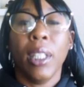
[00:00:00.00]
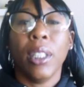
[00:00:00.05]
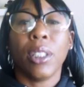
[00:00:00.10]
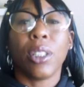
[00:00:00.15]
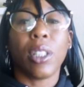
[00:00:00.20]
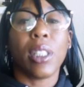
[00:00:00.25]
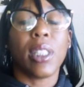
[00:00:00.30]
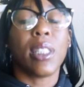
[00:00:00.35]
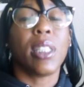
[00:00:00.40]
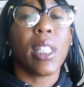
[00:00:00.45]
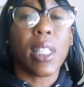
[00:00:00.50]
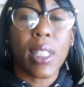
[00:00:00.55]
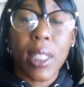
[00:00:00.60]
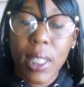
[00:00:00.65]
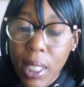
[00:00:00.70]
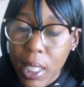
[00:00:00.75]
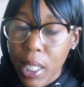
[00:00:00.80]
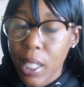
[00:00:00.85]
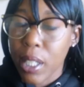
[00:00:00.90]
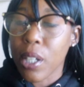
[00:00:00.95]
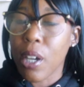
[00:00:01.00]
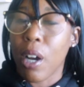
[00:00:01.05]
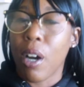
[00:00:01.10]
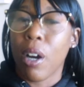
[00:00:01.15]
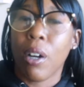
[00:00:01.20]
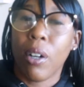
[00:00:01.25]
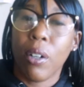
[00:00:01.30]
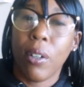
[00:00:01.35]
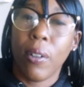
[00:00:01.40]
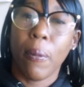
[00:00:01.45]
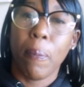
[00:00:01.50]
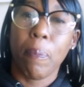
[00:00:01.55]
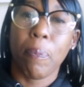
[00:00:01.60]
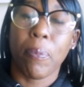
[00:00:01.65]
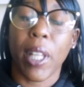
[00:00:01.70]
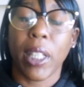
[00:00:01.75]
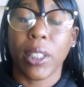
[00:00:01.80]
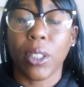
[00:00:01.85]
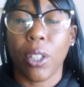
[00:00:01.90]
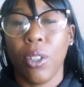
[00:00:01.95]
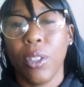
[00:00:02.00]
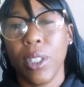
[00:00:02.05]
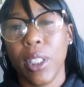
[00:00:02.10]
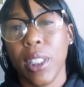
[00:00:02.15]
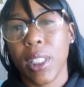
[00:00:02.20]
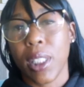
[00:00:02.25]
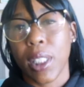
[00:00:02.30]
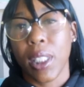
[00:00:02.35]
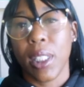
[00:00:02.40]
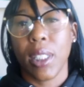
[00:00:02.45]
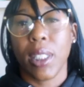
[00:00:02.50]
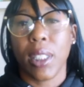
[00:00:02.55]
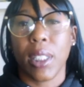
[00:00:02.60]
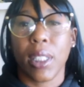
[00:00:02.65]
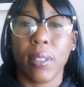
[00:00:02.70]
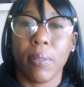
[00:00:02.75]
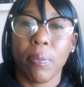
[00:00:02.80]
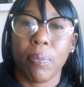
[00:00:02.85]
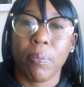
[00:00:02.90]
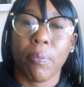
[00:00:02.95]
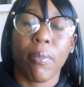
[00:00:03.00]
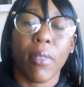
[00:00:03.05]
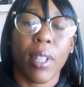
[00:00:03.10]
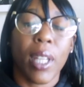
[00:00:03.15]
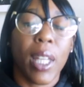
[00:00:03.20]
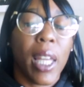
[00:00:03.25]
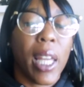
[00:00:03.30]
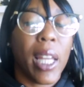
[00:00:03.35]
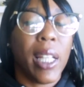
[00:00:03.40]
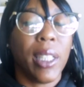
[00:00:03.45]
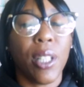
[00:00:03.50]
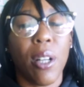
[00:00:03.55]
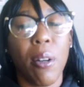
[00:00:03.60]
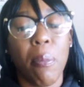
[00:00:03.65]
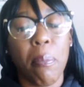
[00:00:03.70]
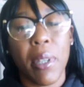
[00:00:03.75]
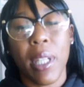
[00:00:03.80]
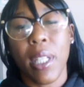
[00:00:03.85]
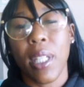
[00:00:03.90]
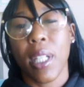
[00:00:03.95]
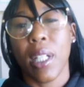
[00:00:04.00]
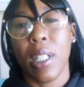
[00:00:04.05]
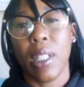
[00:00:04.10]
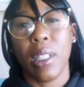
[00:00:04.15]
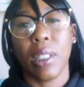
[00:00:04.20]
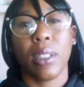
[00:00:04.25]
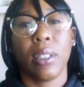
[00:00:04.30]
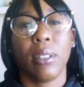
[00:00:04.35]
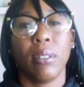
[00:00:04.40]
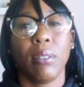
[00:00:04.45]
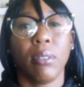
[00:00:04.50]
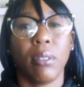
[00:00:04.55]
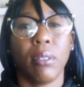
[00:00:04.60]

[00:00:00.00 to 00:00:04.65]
So the 6th thing, y'all, that's on this list. And don't be young